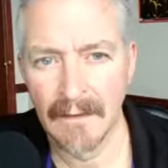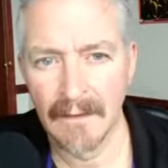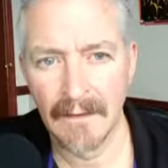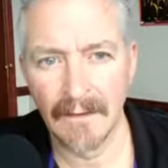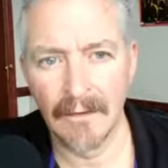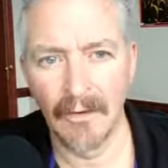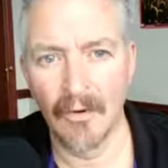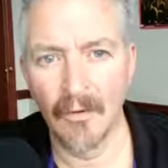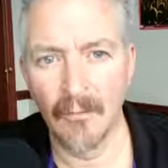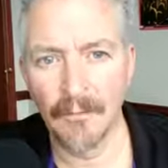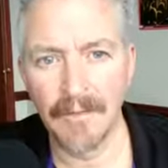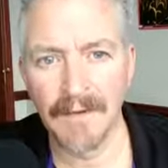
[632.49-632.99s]

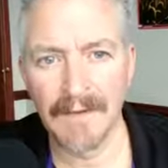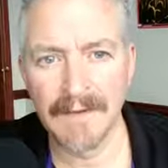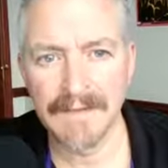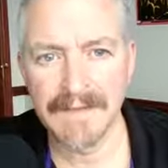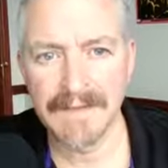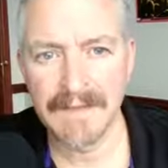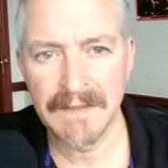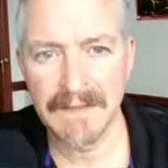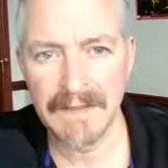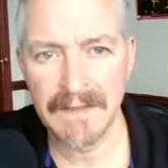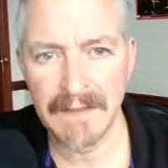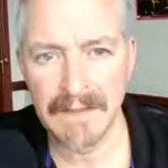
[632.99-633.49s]
Hope is
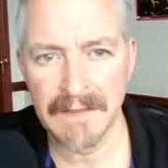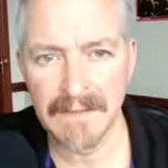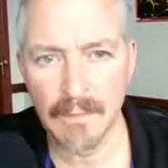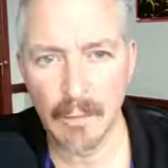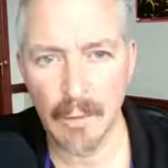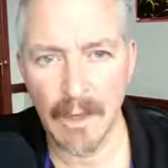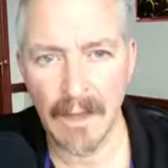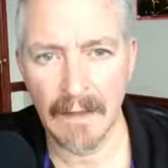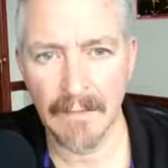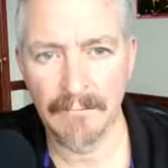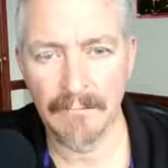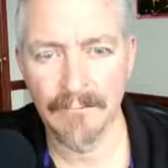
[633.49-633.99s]
the key as
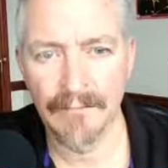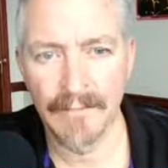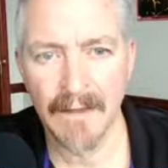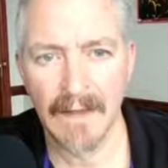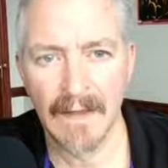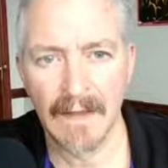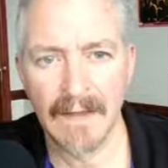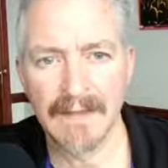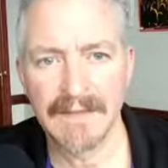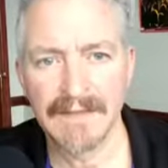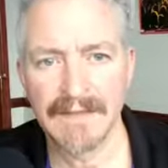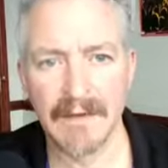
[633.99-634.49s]
well.
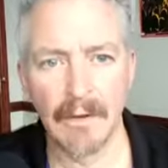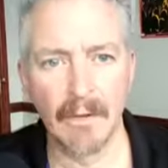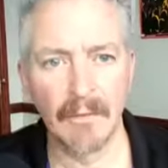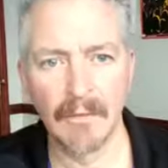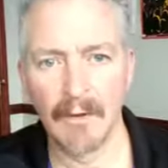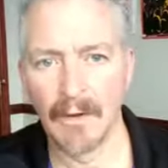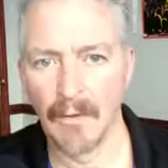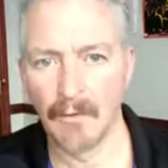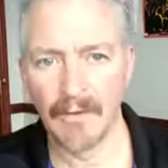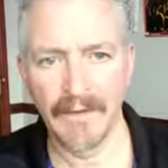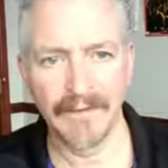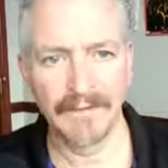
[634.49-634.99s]
So
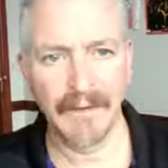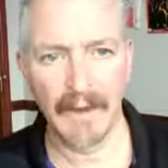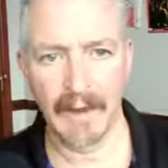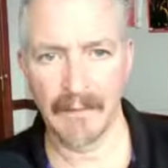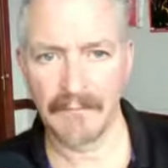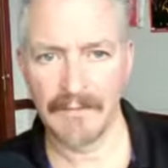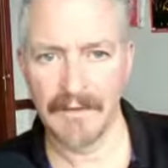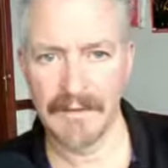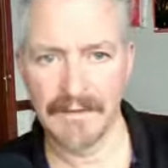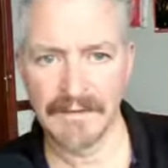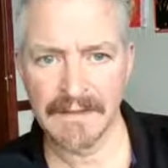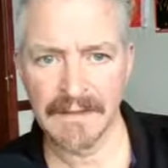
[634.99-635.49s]
we've got
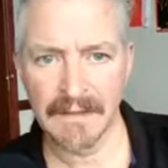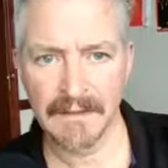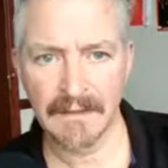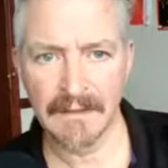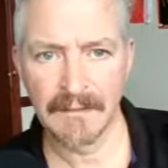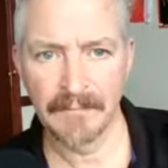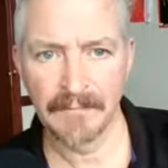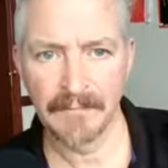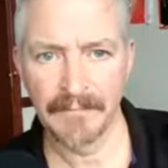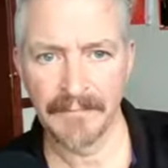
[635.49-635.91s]
music,